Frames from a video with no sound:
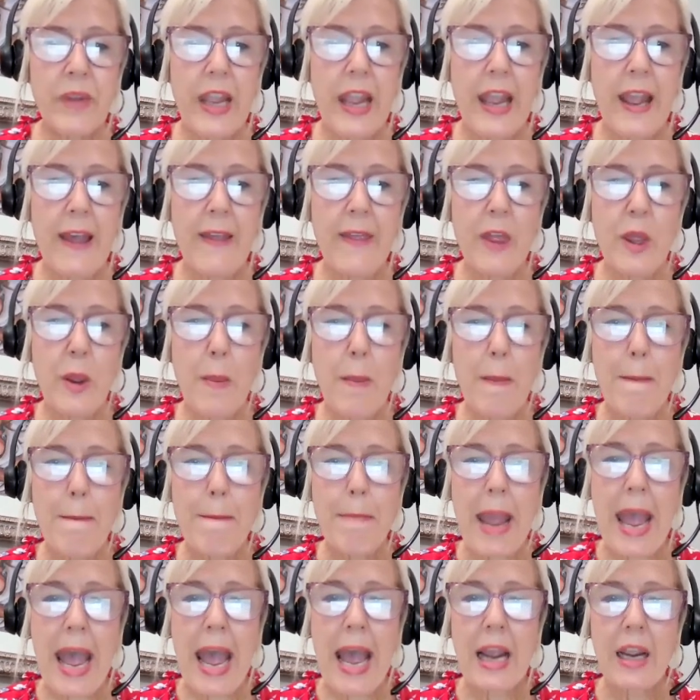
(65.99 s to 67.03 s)
And the
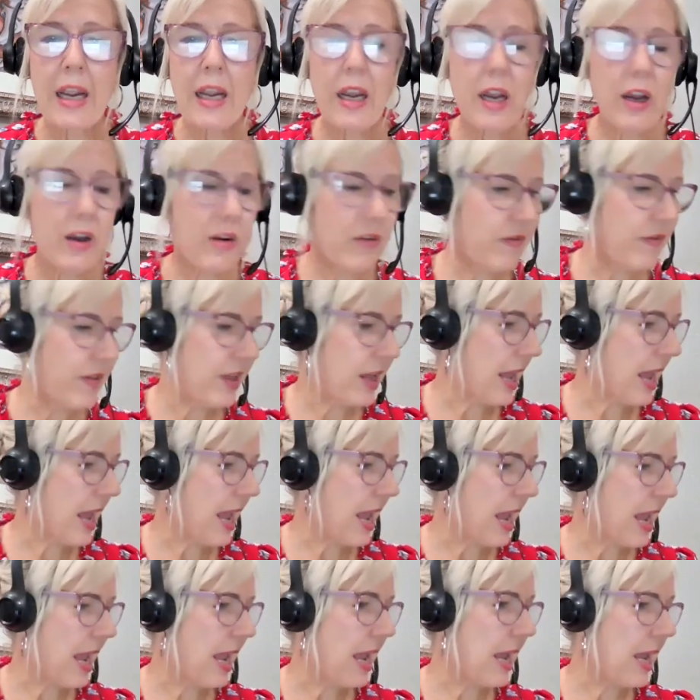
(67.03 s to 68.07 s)
back of the
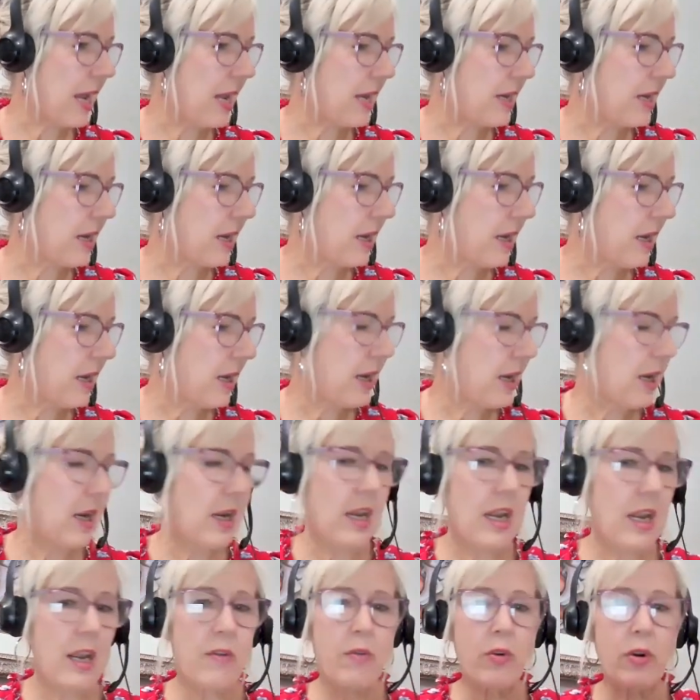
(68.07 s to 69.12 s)
head.
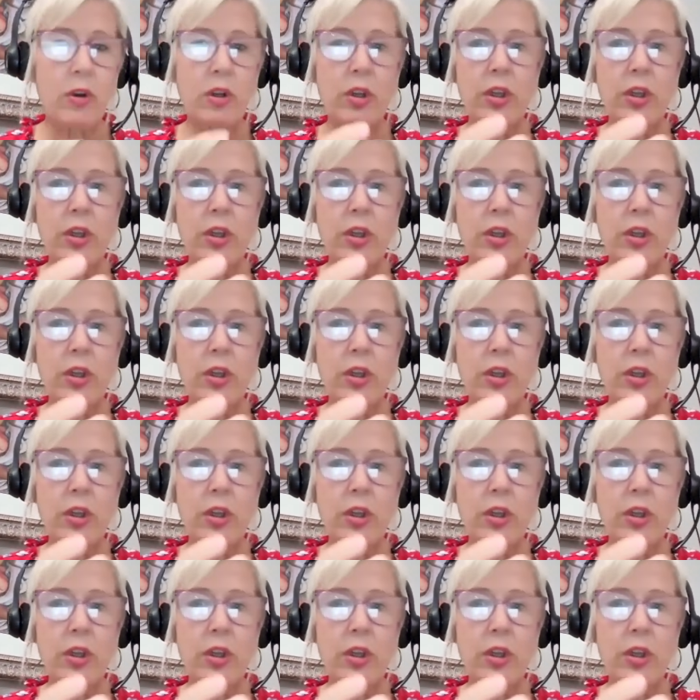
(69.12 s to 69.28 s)
If we're